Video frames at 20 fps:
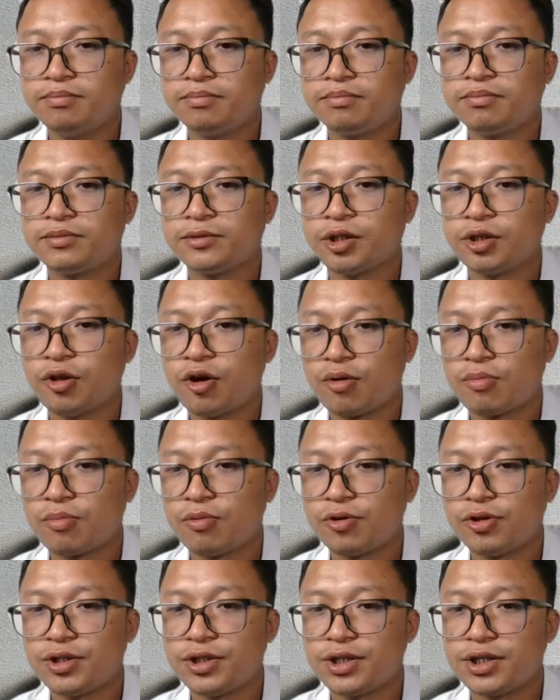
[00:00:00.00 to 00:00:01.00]
long
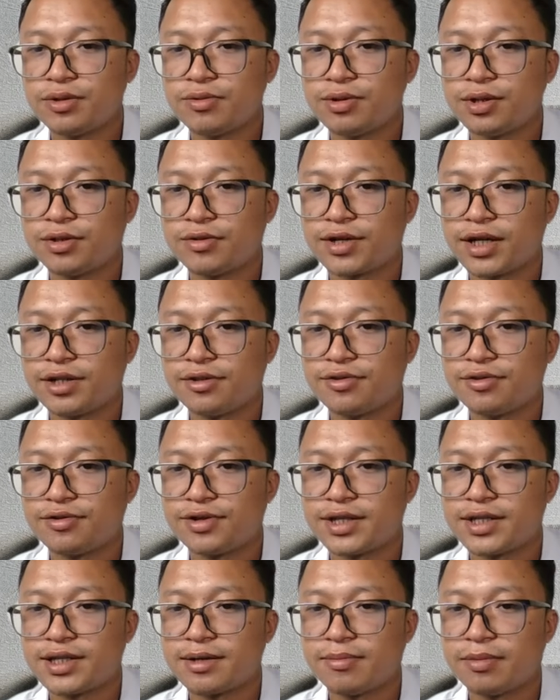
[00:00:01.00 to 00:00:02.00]
positions will try to
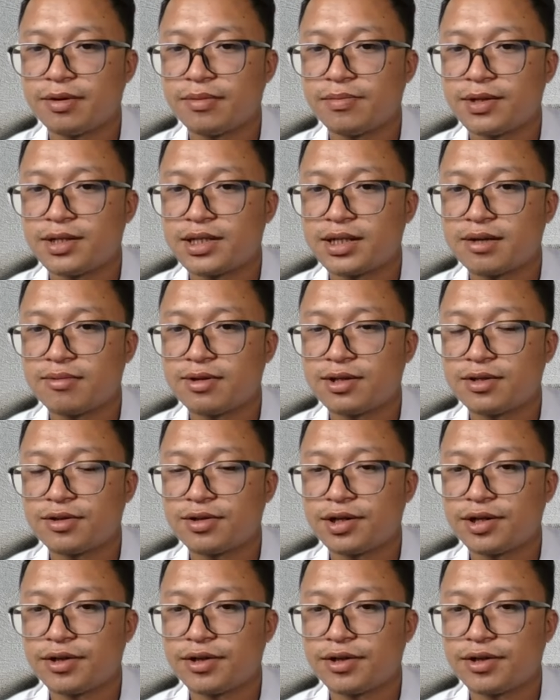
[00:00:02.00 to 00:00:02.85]
trace above this levels only.